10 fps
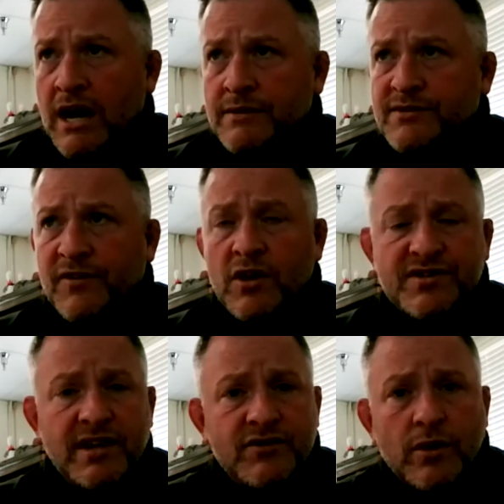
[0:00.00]
So for those that
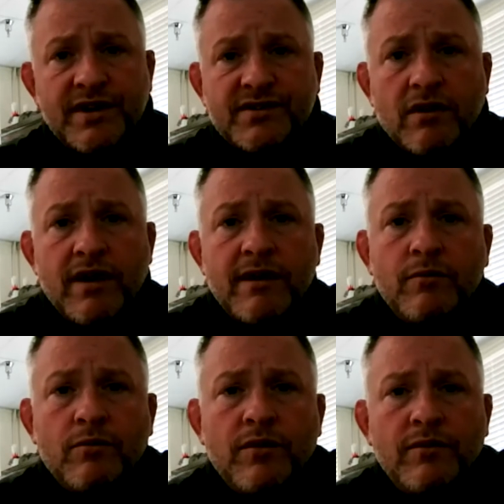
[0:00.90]
have joined us already,
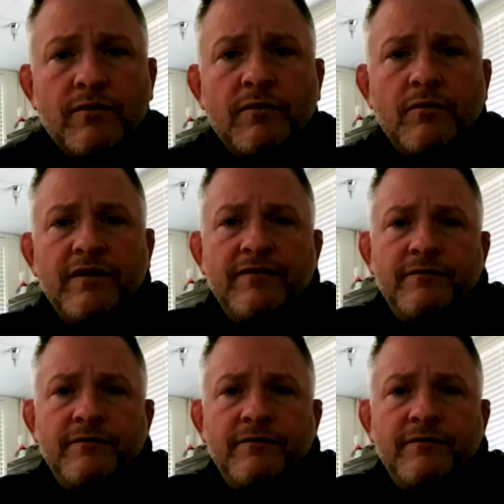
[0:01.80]
we've